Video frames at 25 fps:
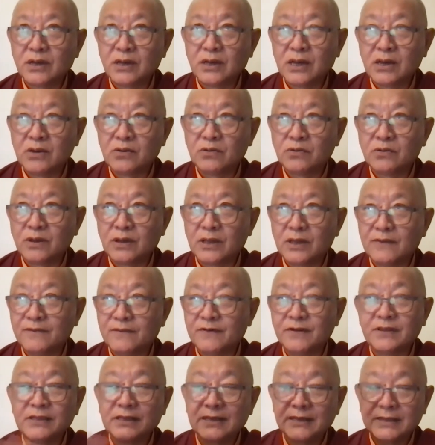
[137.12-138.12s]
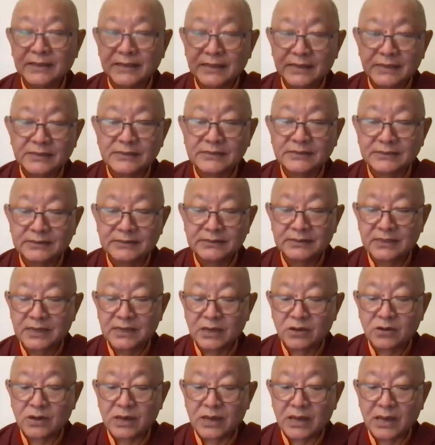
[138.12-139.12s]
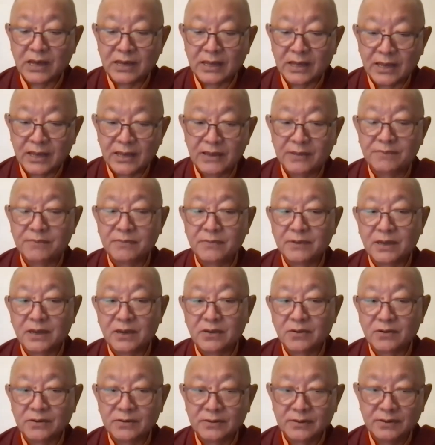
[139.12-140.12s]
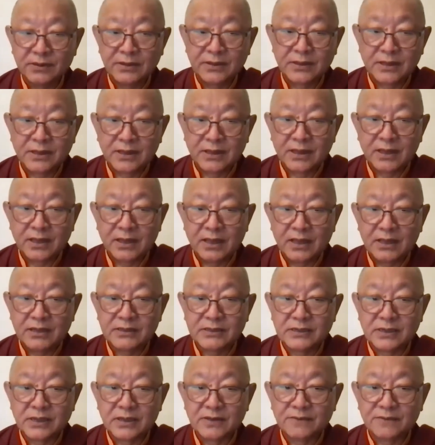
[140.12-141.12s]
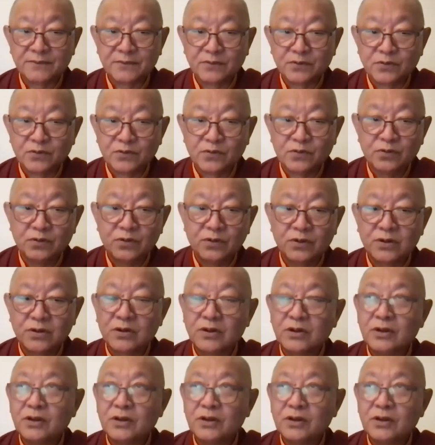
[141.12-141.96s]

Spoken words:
how everything is, how I am, and have no